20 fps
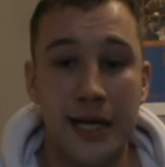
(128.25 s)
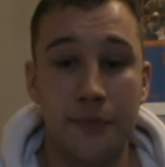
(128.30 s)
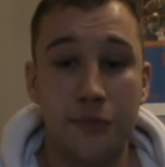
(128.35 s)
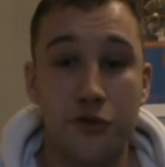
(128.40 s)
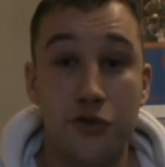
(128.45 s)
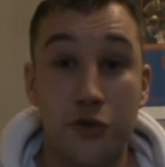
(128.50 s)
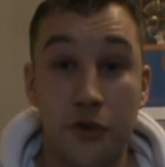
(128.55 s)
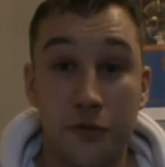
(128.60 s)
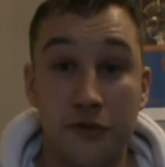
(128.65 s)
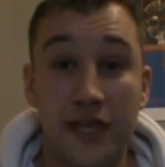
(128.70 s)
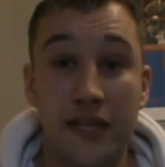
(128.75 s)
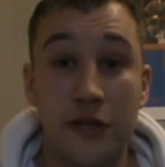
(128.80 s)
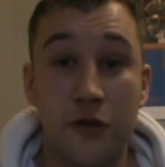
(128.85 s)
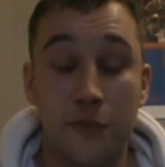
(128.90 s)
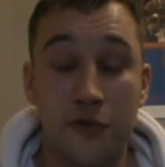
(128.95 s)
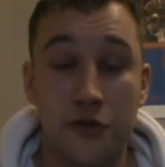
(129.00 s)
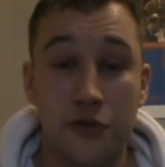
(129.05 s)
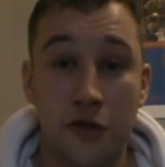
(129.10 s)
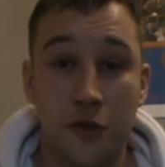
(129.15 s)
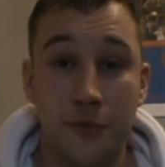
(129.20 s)
So I really
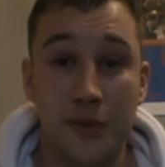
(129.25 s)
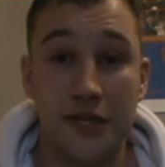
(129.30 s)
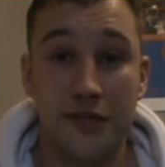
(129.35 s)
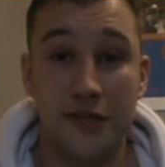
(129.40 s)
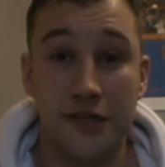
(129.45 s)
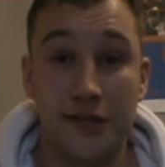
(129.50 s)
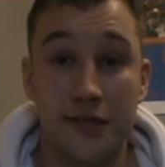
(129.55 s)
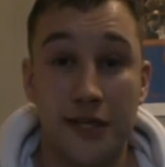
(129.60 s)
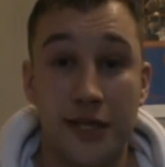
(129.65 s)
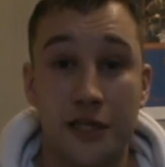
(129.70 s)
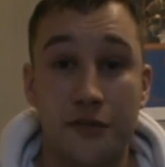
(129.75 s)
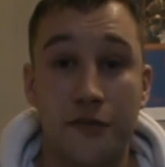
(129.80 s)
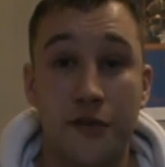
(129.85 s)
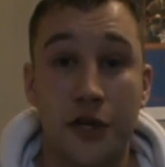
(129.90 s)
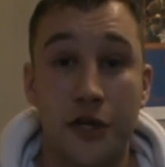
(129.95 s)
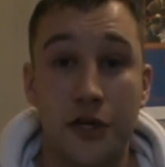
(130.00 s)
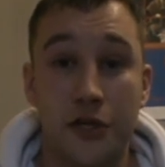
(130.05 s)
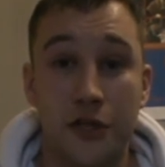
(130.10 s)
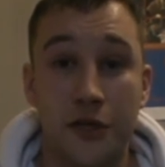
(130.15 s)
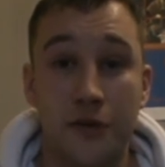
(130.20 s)
hope it's going to be a successful
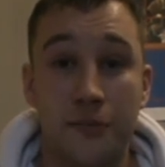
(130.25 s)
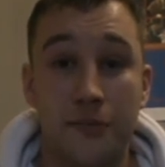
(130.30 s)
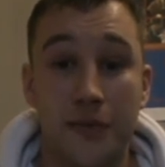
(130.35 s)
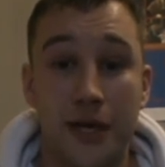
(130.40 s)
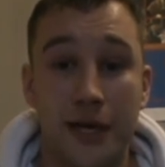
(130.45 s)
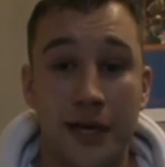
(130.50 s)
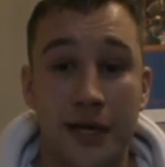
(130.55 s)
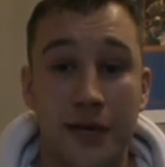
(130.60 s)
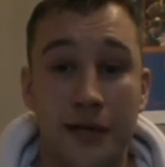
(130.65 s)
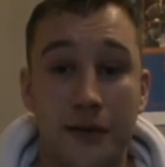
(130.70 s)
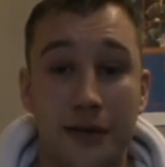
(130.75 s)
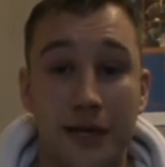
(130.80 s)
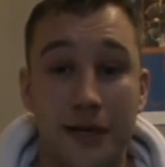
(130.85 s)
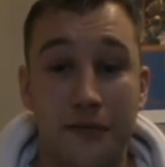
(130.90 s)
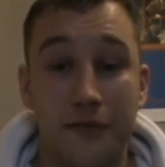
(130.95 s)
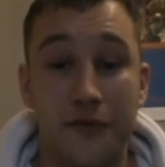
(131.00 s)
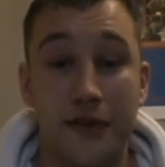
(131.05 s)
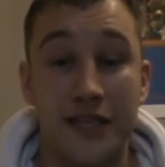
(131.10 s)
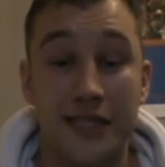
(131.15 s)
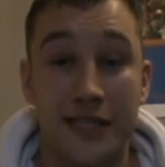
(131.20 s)
outcome, and it
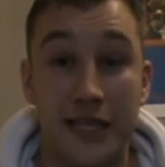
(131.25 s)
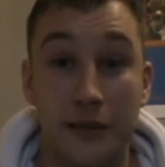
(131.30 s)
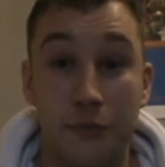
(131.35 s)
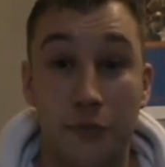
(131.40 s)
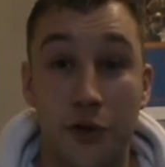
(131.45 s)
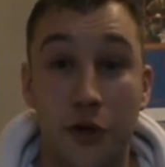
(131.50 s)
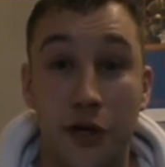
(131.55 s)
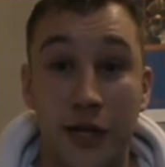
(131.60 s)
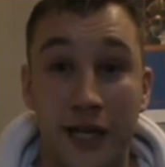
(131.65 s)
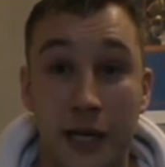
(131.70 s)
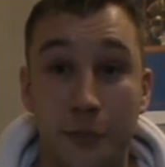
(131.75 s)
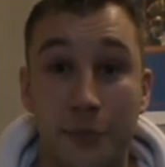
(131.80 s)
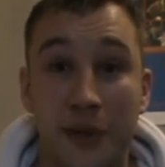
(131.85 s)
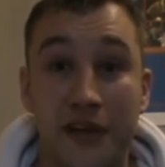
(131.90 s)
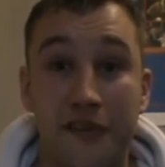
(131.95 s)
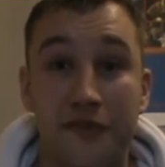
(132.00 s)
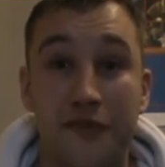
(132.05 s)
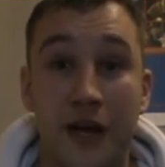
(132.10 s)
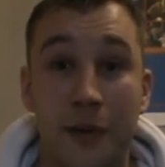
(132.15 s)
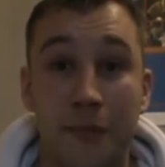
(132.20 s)
feels like we're all in a
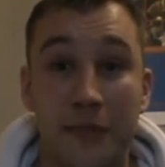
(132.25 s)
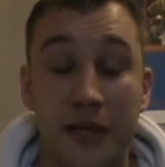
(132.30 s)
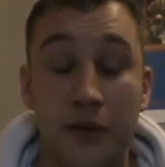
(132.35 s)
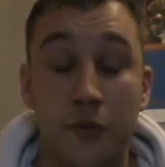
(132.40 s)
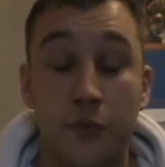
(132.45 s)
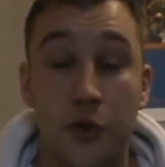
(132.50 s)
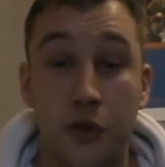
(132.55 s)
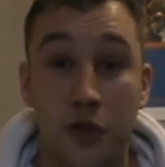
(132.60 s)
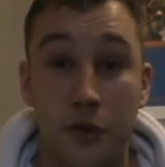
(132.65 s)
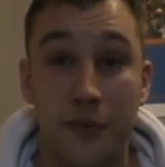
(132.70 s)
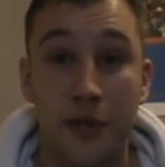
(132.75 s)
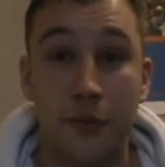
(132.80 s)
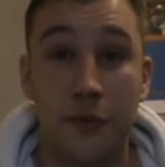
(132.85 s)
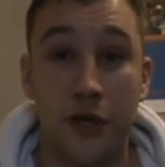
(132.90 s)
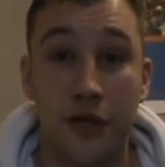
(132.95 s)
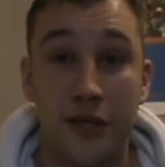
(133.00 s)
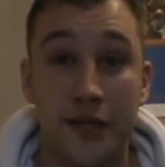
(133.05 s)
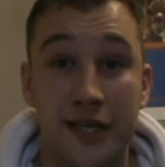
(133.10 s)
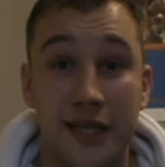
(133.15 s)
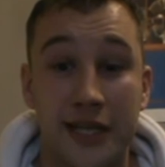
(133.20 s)
big family and we're going to be
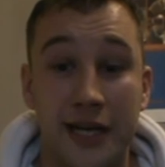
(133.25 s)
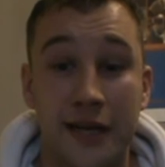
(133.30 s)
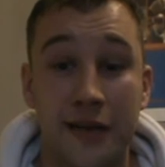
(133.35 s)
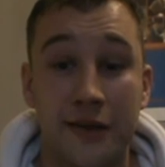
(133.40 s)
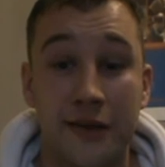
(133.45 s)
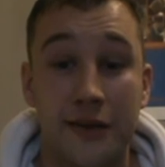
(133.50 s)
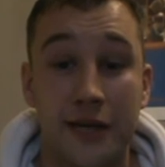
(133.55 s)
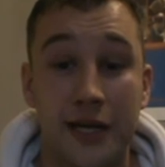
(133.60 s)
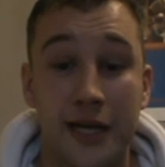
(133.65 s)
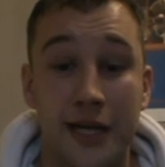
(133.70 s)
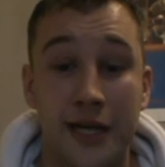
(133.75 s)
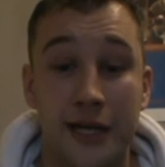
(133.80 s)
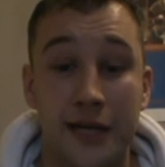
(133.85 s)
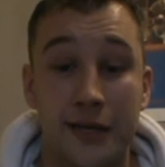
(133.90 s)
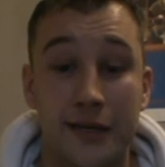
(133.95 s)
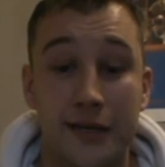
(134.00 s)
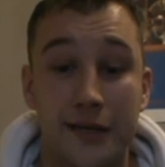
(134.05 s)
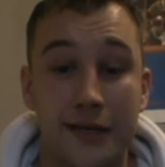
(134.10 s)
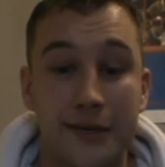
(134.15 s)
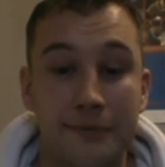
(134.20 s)
working together,
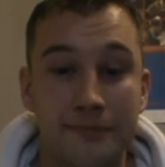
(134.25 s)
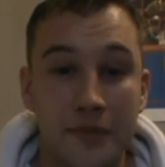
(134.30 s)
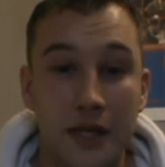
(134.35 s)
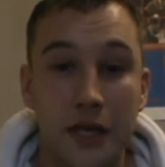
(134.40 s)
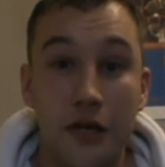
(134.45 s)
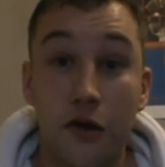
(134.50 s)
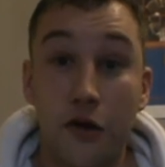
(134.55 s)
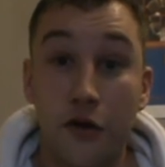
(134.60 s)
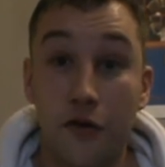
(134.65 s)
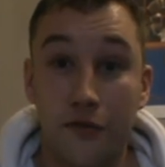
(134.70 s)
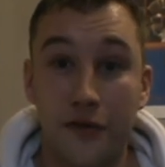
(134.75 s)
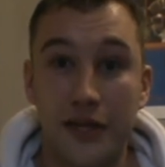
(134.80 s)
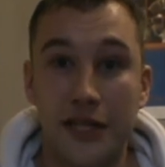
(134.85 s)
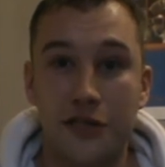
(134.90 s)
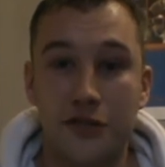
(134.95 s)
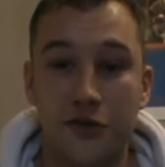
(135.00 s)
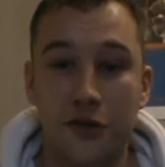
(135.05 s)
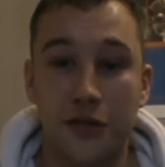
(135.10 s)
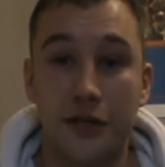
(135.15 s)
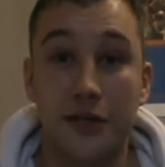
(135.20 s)
and hopefully
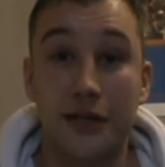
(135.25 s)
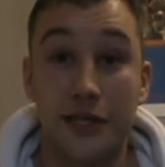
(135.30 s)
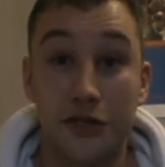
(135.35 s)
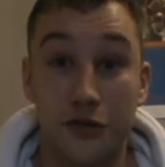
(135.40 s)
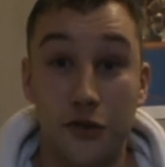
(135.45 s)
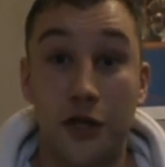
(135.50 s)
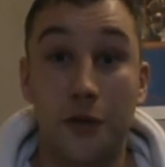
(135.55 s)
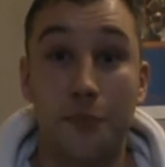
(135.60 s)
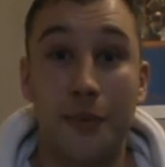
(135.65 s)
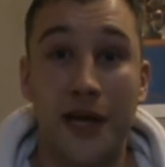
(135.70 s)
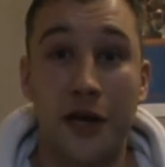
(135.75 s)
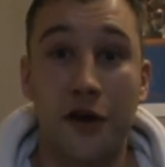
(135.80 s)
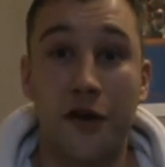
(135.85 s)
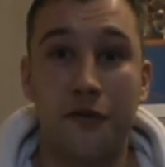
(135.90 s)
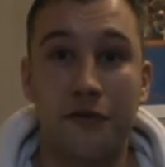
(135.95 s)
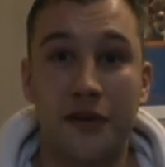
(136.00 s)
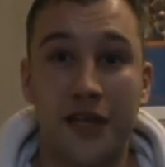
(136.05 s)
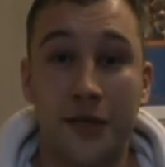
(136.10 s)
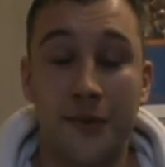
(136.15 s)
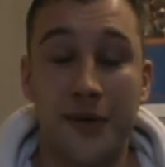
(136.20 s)
it's going to pay
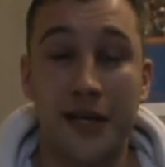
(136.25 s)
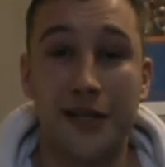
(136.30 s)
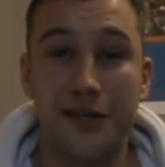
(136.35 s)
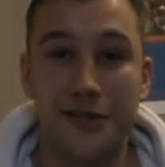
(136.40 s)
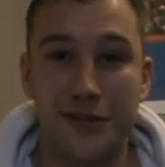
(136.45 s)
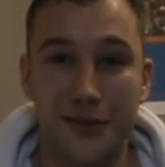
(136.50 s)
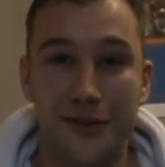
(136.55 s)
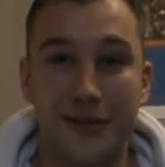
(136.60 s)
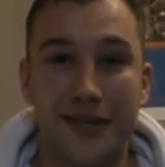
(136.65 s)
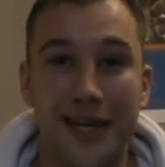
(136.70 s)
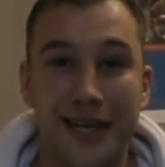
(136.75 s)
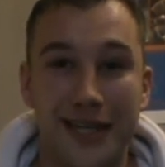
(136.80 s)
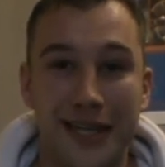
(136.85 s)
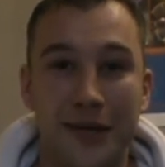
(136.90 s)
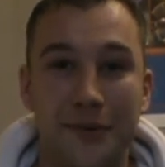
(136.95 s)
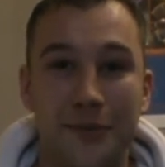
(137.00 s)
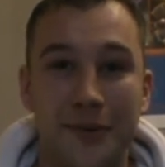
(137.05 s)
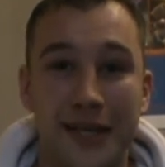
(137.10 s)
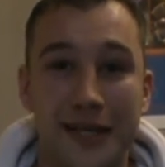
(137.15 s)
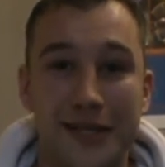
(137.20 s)
off really well. So I
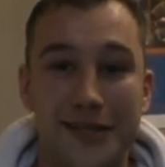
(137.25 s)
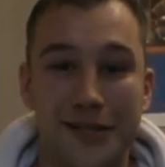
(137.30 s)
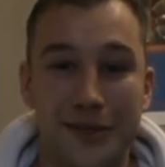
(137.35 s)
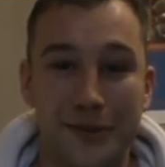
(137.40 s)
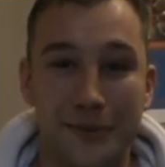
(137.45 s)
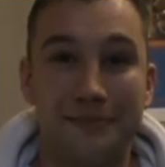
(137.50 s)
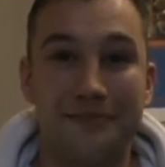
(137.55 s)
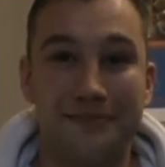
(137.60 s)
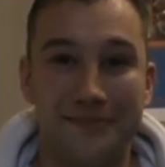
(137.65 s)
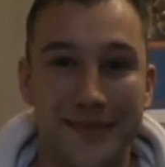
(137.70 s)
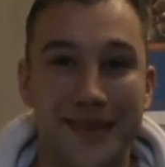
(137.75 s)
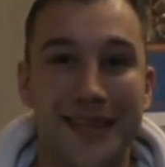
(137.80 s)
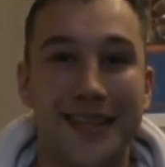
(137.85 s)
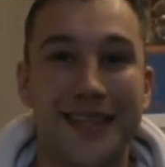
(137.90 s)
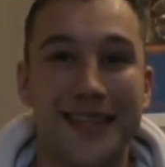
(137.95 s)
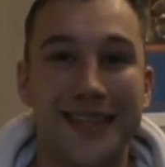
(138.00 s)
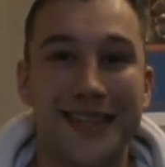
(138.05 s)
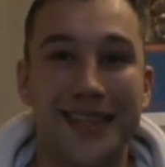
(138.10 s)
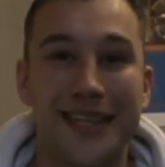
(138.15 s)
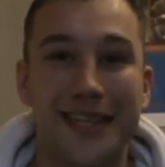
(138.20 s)
can't wait. So
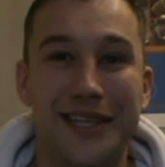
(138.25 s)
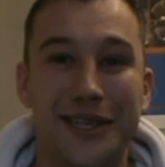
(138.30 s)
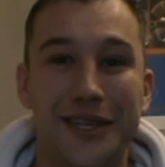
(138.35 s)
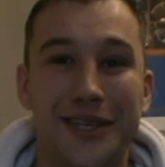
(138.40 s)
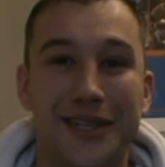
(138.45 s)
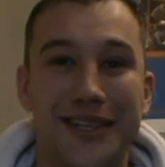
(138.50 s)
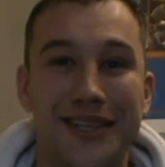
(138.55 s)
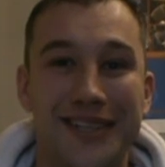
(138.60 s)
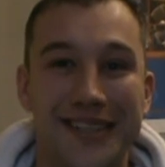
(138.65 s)
thank you.